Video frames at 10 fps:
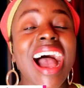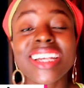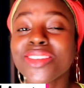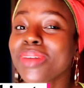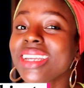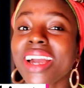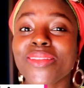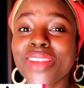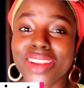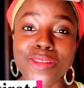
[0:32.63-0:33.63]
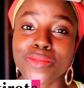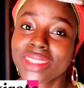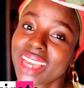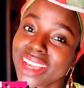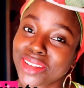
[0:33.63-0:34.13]
as you might have read from the
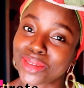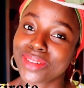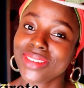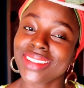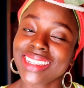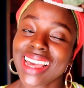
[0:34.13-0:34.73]
title,